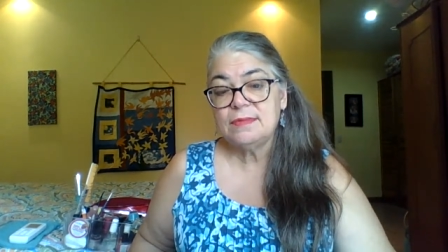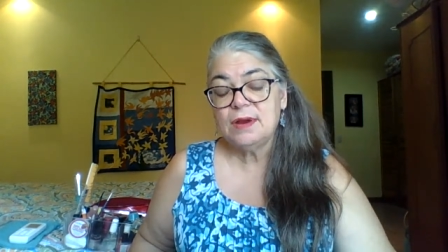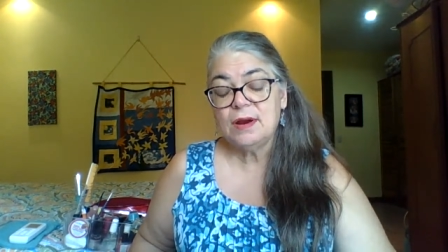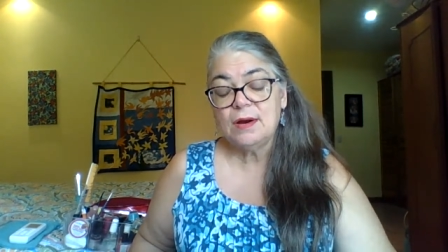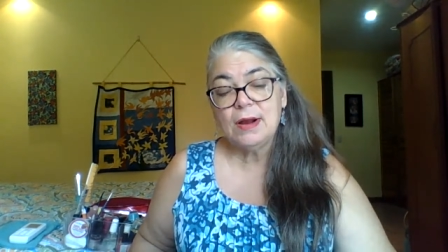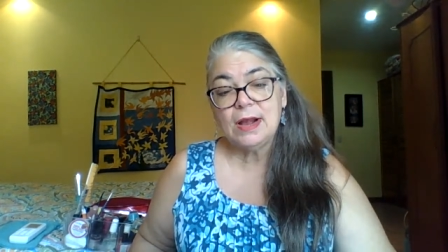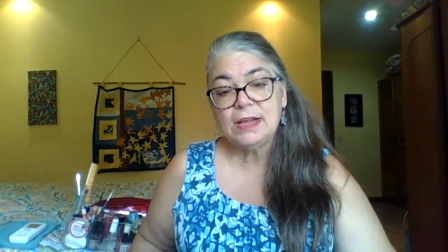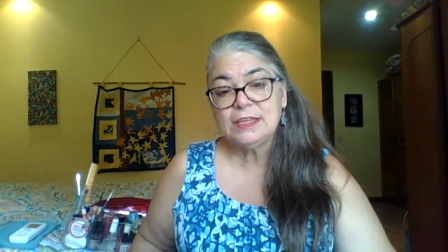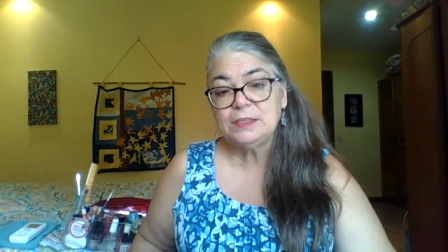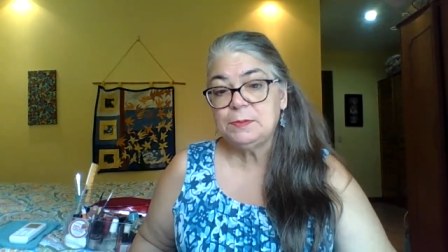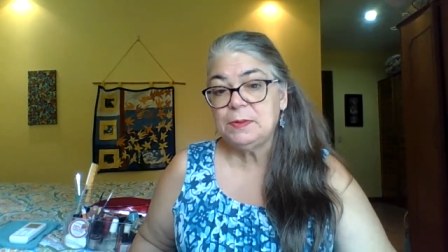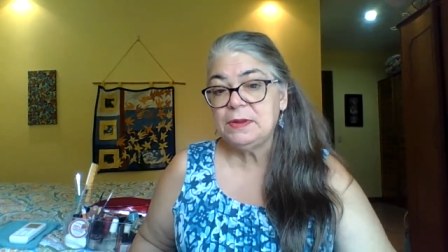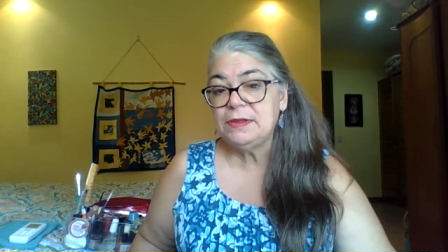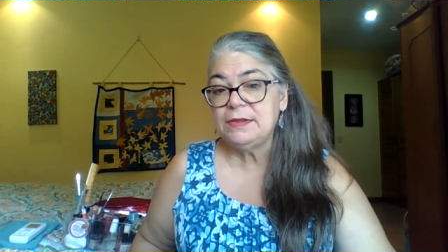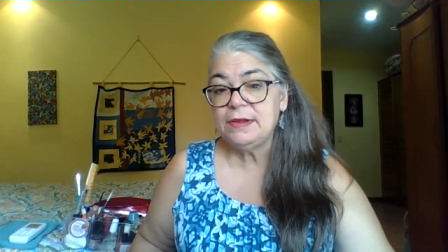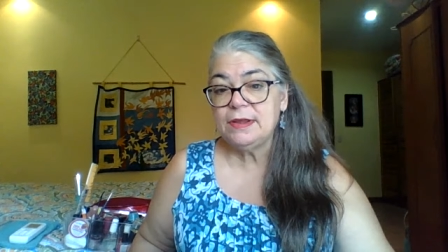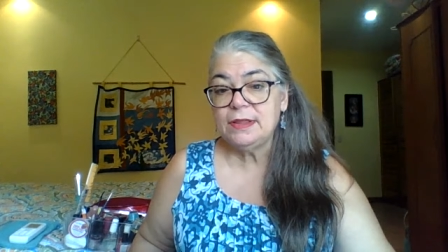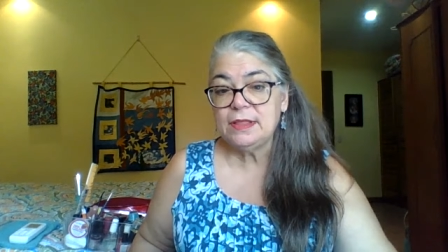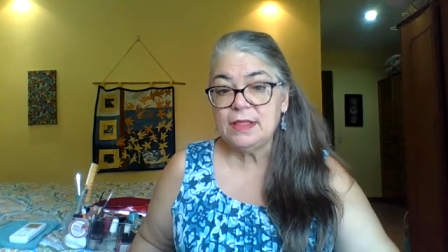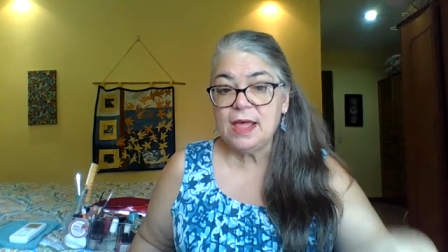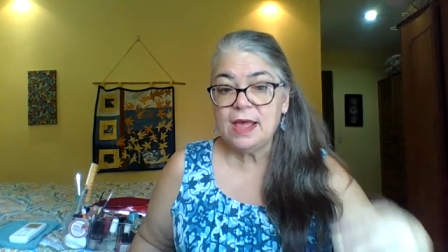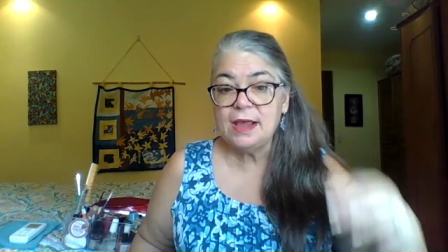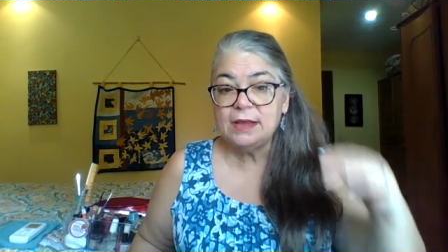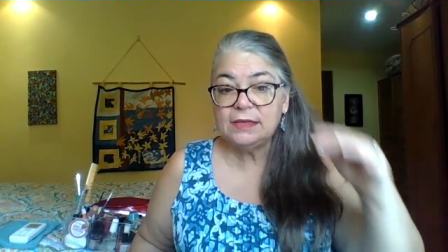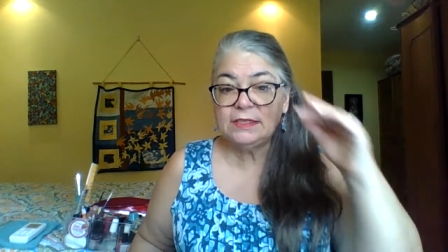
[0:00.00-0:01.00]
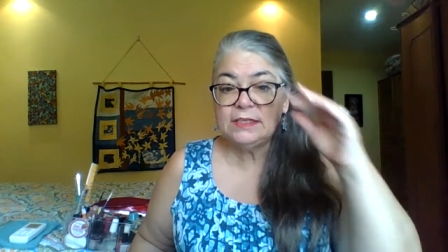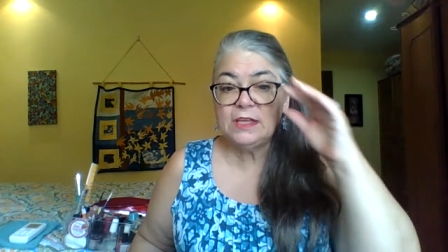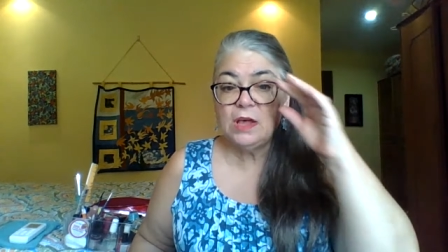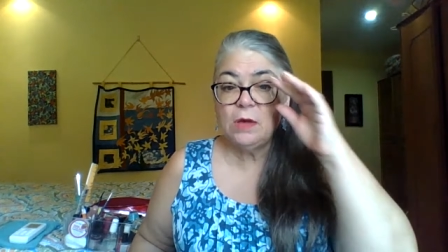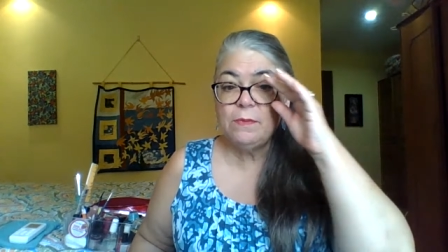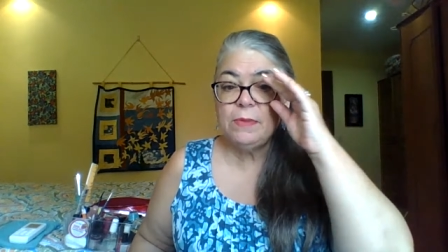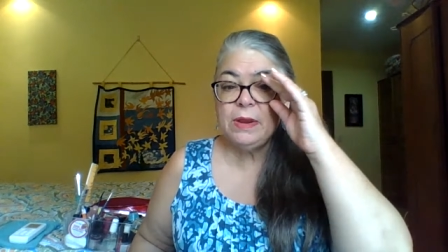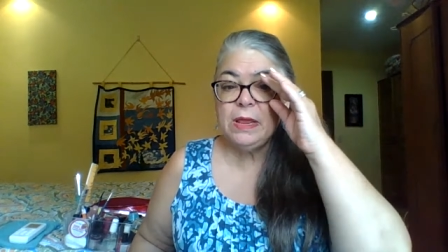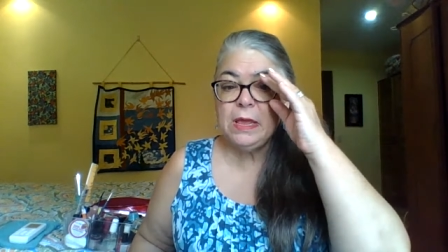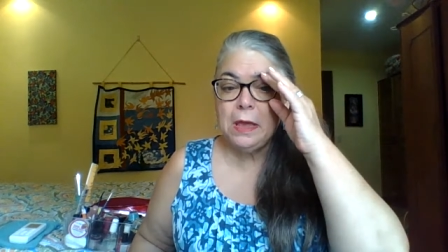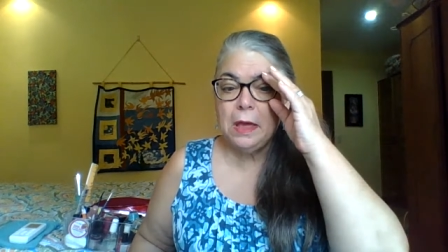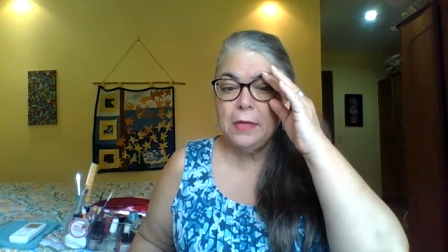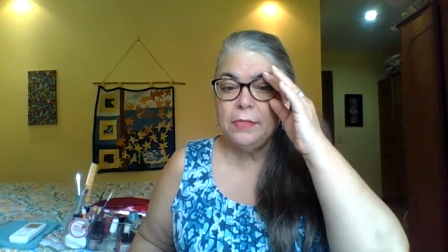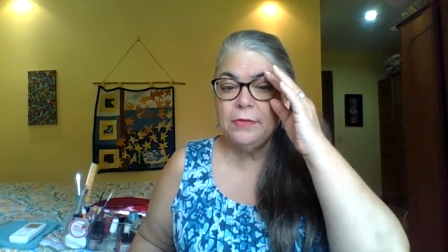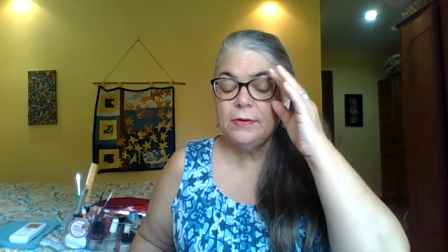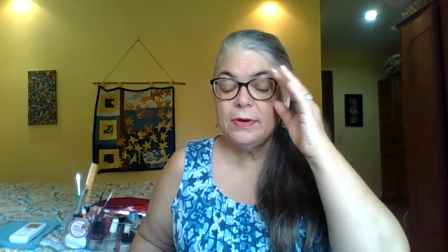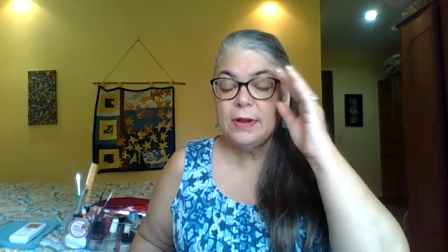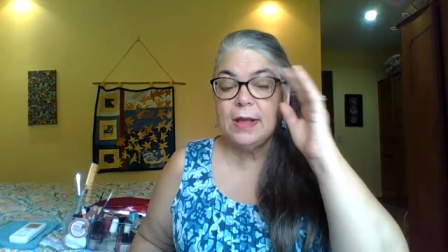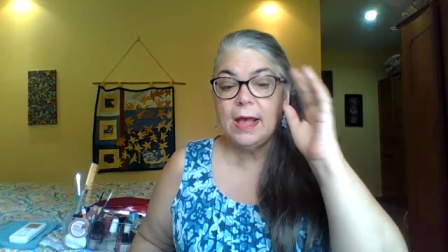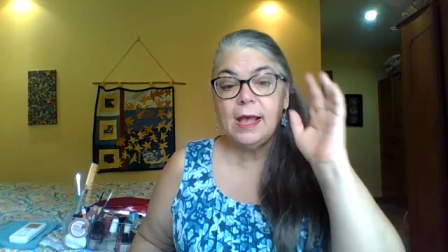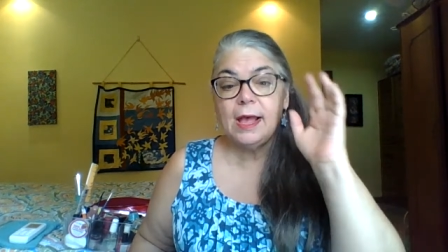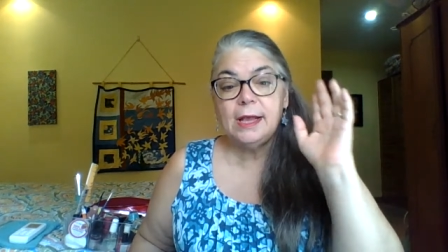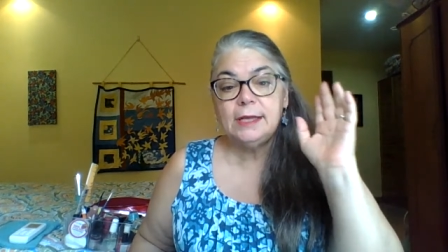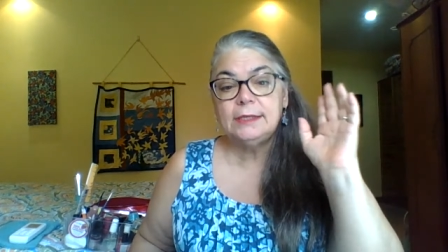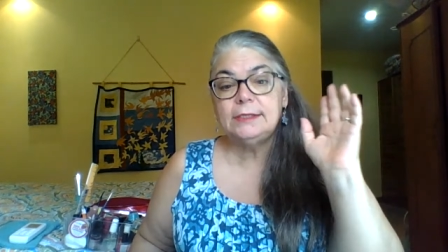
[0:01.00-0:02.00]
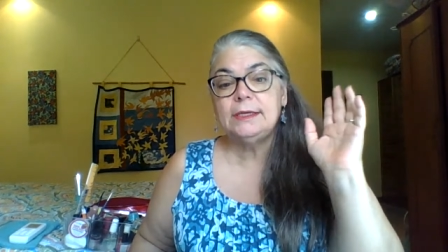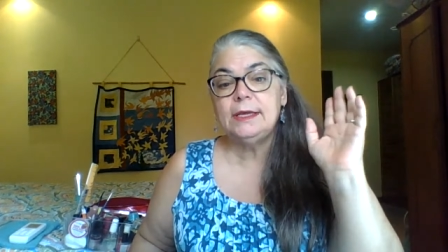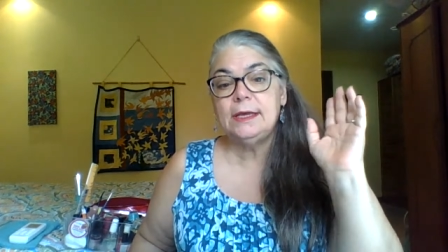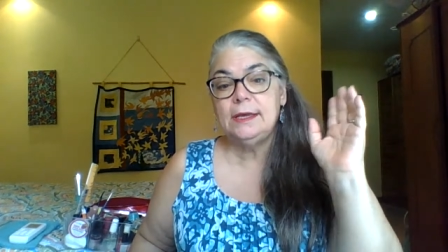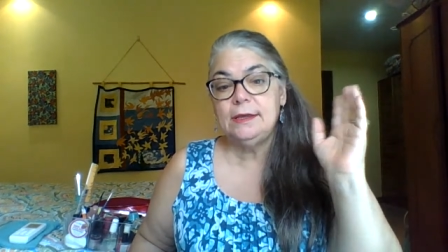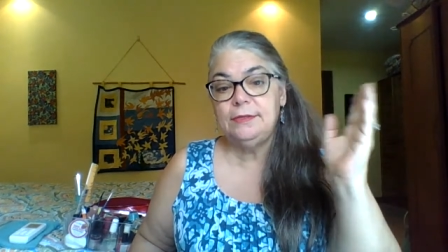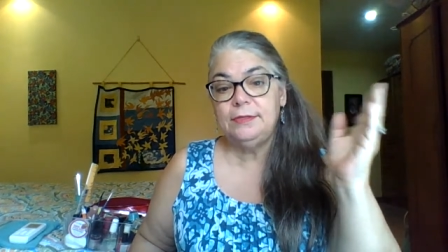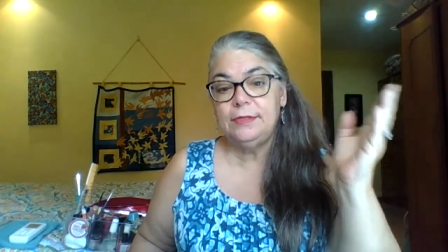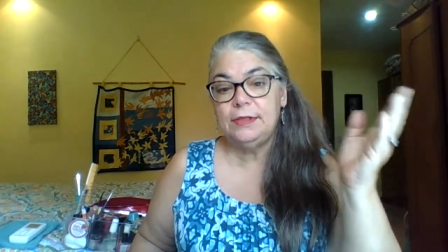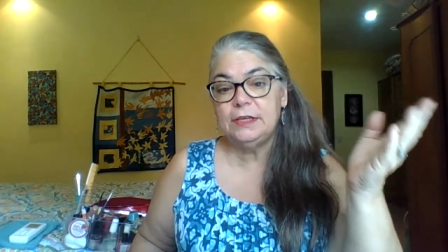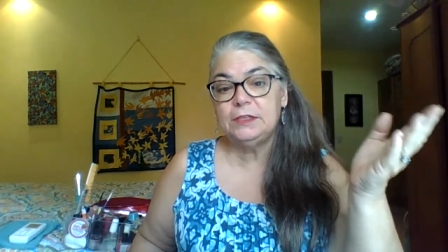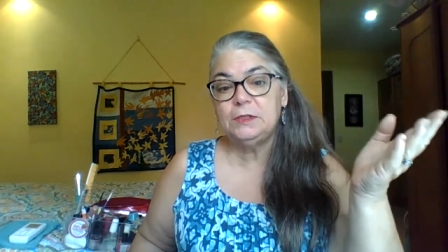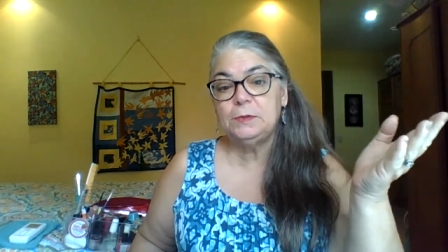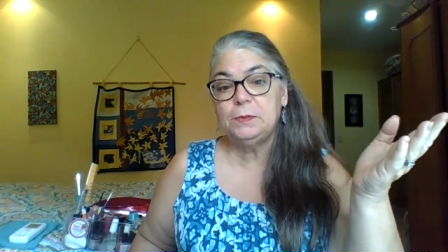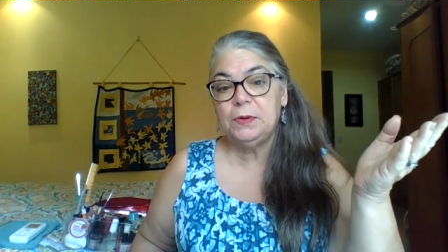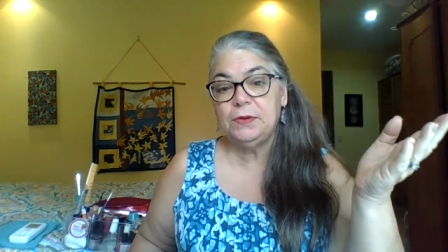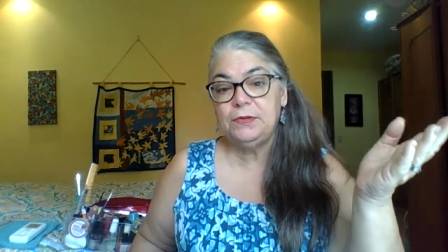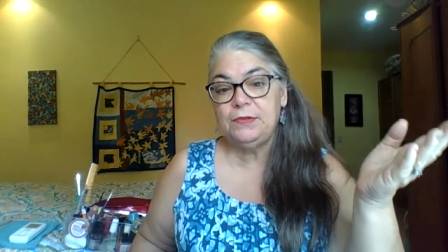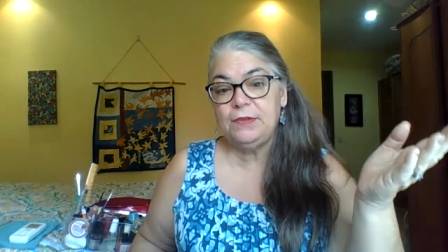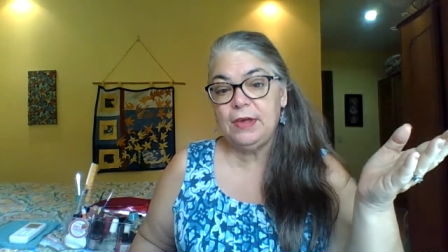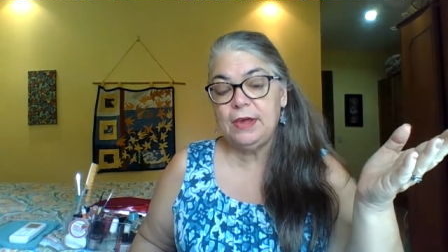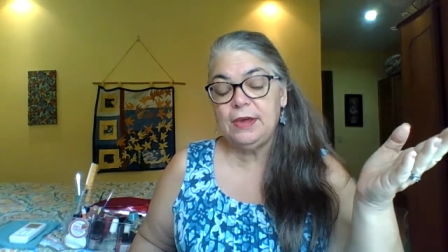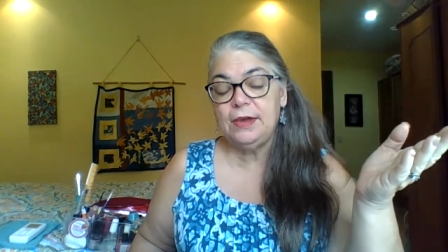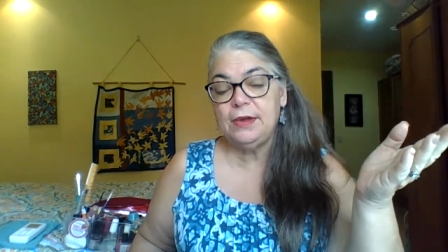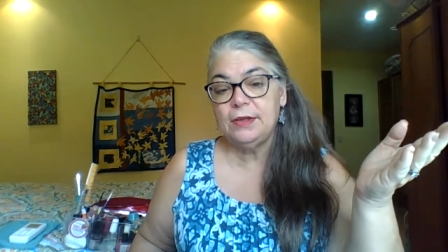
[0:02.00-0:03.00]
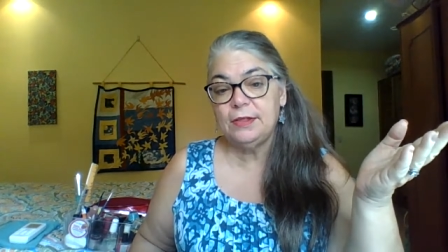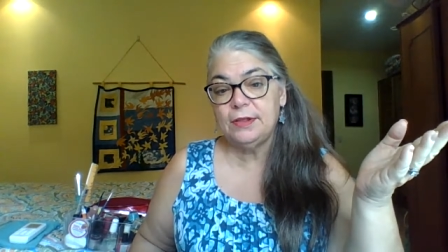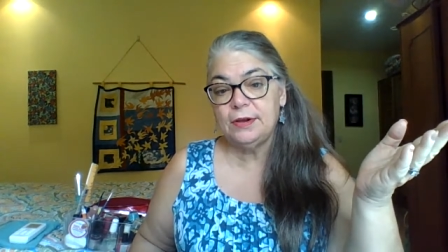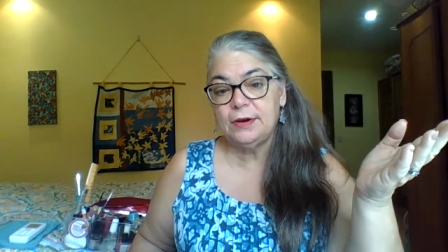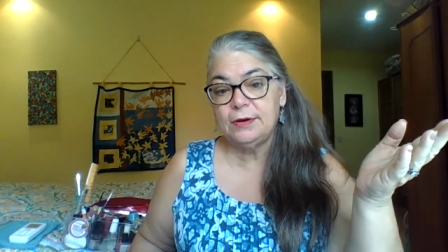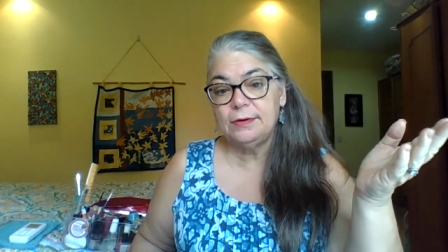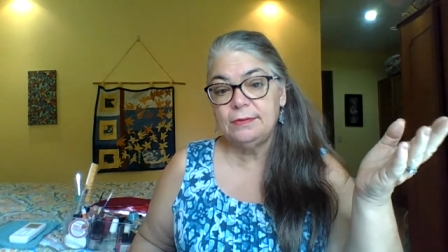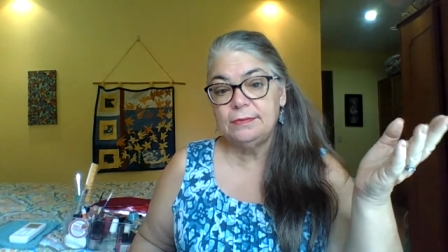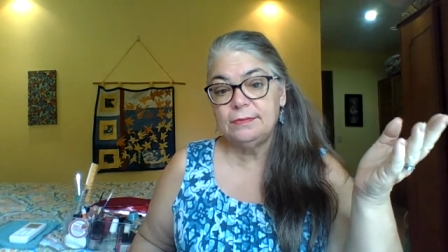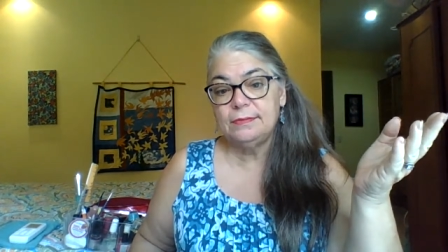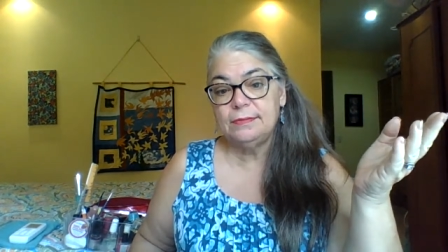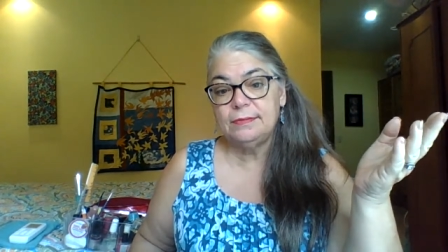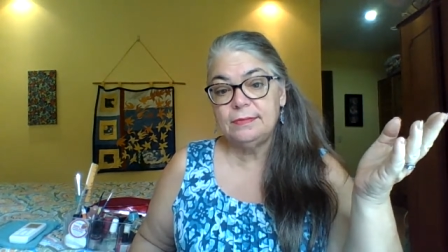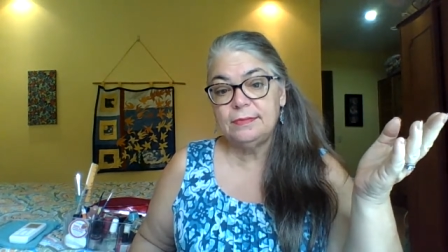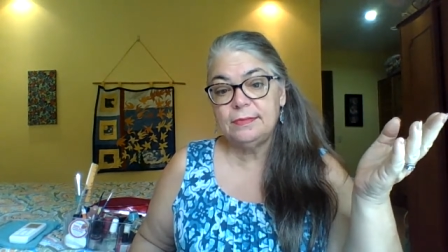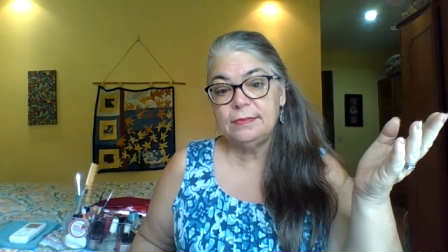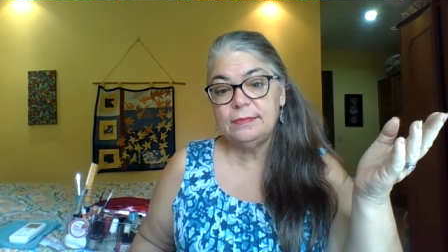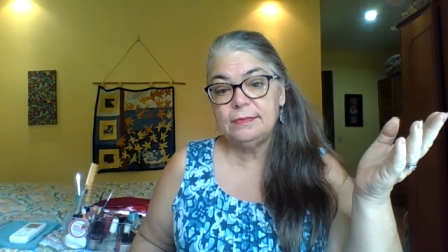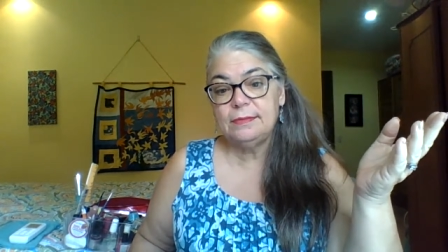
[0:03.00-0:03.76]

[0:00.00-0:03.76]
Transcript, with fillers: Her husband did like so many other guys in this particular